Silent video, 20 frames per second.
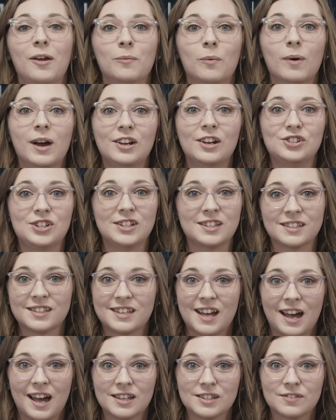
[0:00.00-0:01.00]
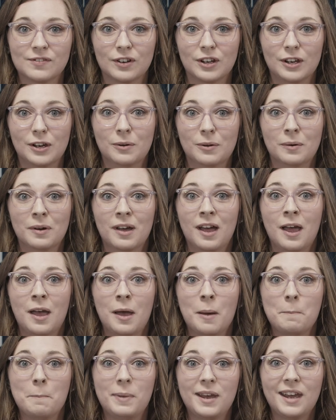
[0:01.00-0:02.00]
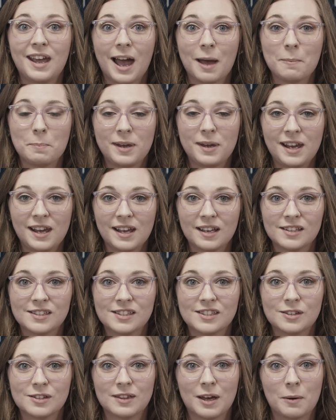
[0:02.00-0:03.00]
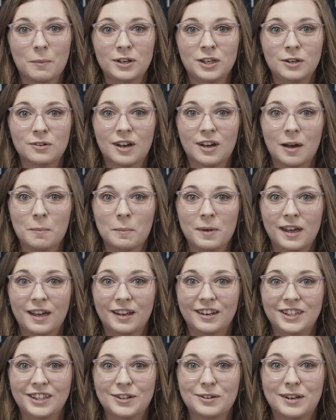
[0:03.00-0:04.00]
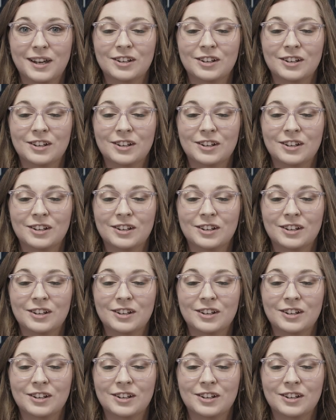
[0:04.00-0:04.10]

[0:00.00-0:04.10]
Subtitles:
on what Jesus has for you. Be at peace so that when you come in,